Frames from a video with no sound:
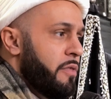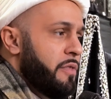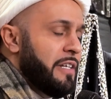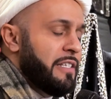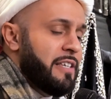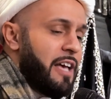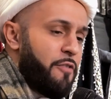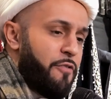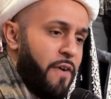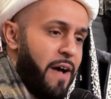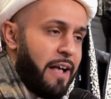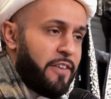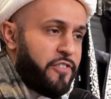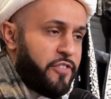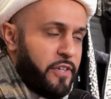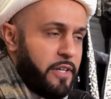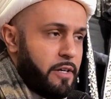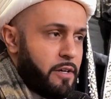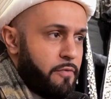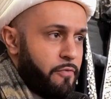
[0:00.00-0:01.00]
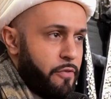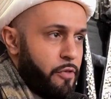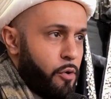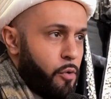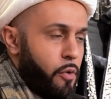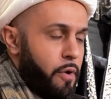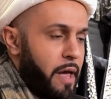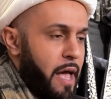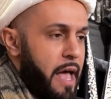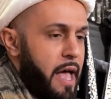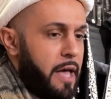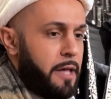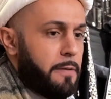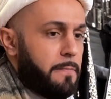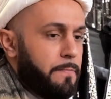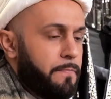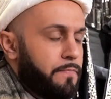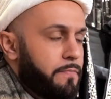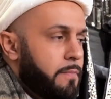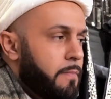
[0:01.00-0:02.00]
the tafasir of the
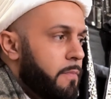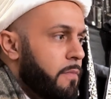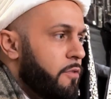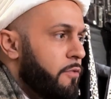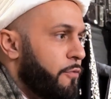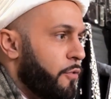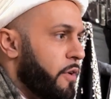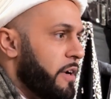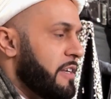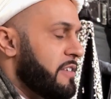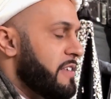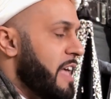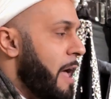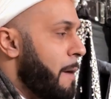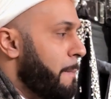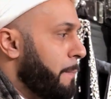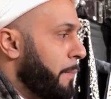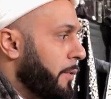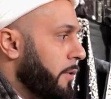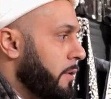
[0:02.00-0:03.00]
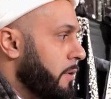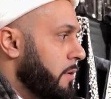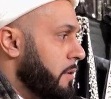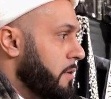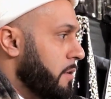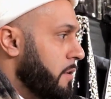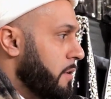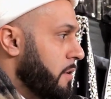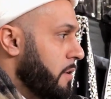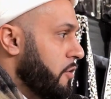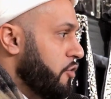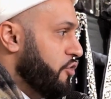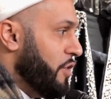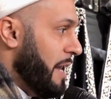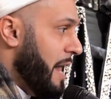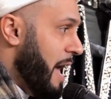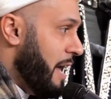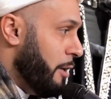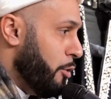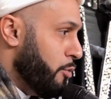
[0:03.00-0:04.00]
Quran, for example,
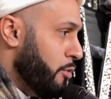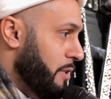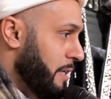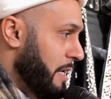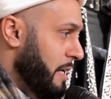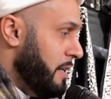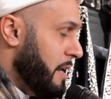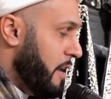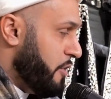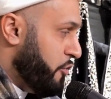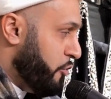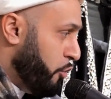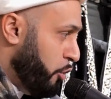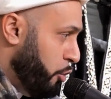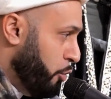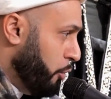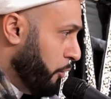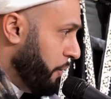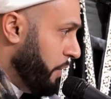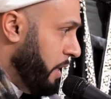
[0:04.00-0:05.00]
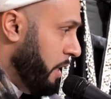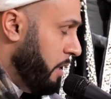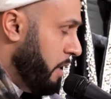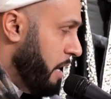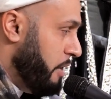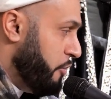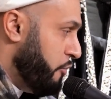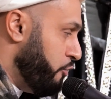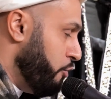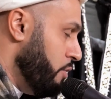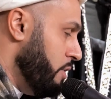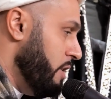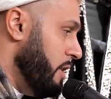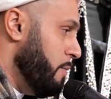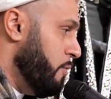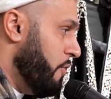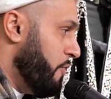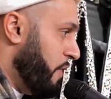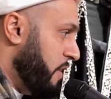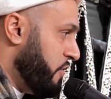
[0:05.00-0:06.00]
Jalaluddin As-Suyuti, a
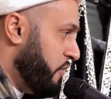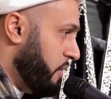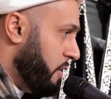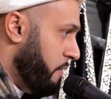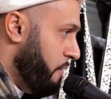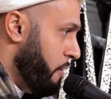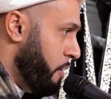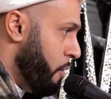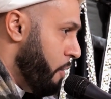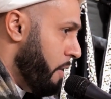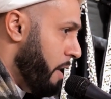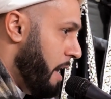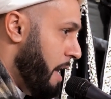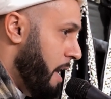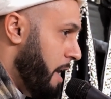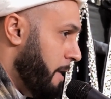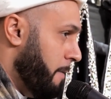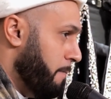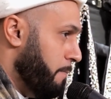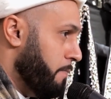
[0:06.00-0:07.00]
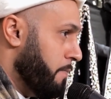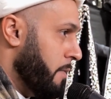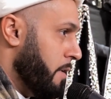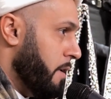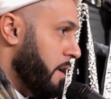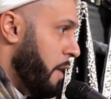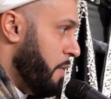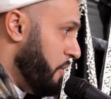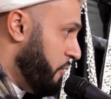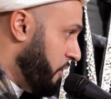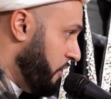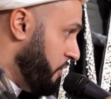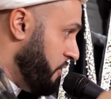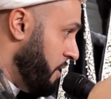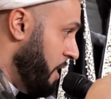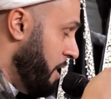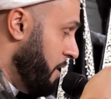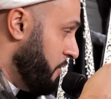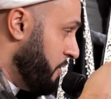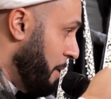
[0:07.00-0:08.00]
Sunni mufassir of the Quran, and this
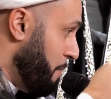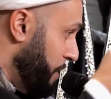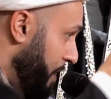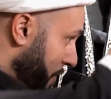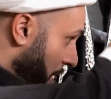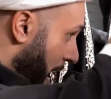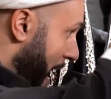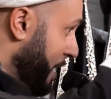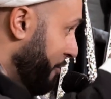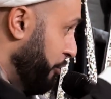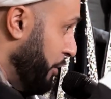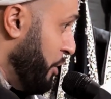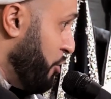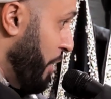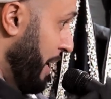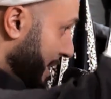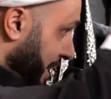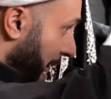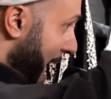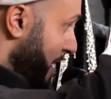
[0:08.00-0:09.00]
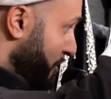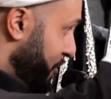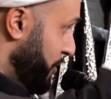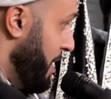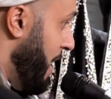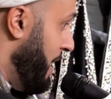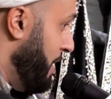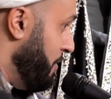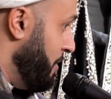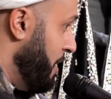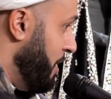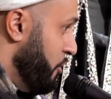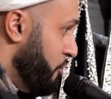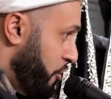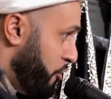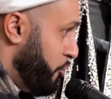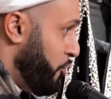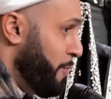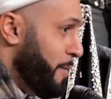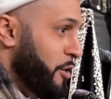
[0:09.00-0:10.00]
is something that I actually checked last night,
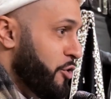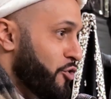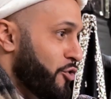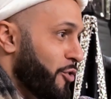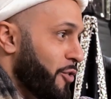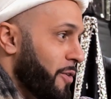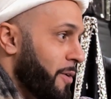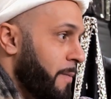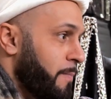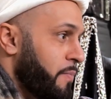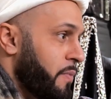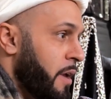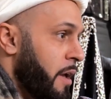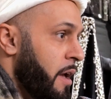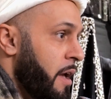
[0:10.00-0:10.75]
just to be sure.